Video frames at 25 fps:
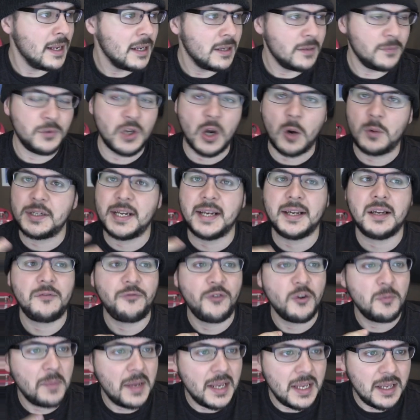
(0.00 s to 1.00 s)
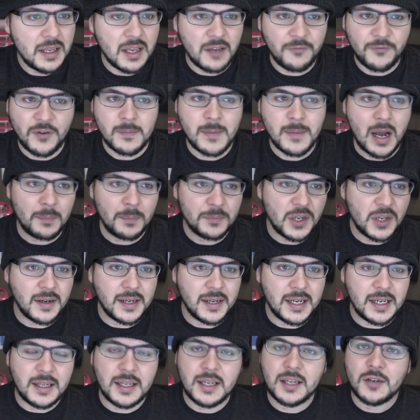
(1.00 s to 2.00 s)
don't take it from me, if Imam
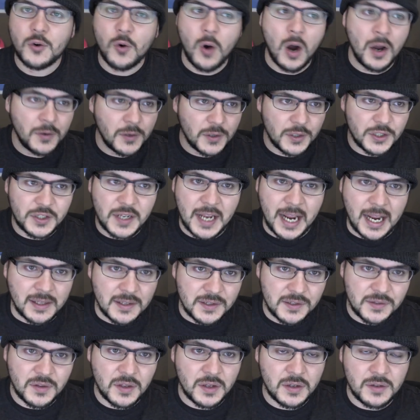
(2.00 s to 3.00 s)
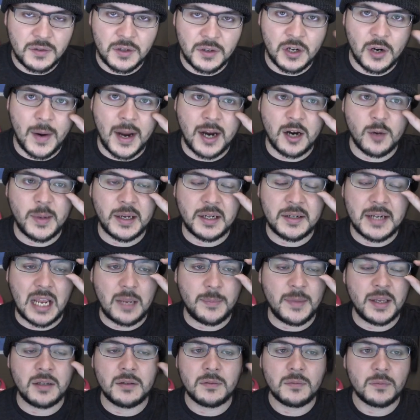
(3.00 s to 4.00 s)
Tawhidi, who understands the you know Arabic
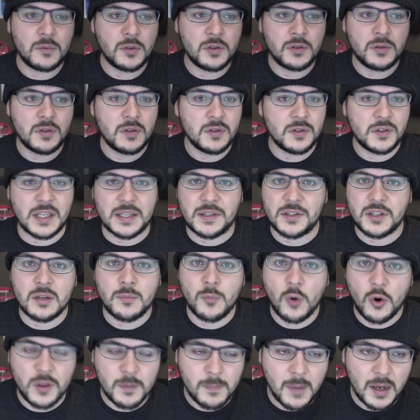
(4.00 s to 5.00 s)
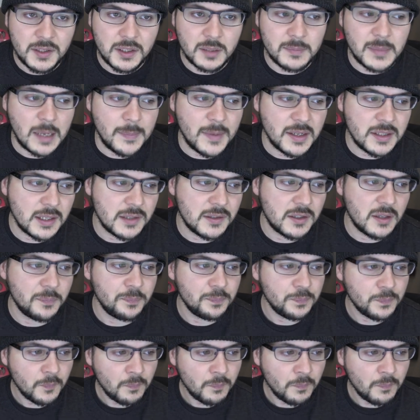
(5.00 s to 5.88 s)
naming system or the Muslim naming system,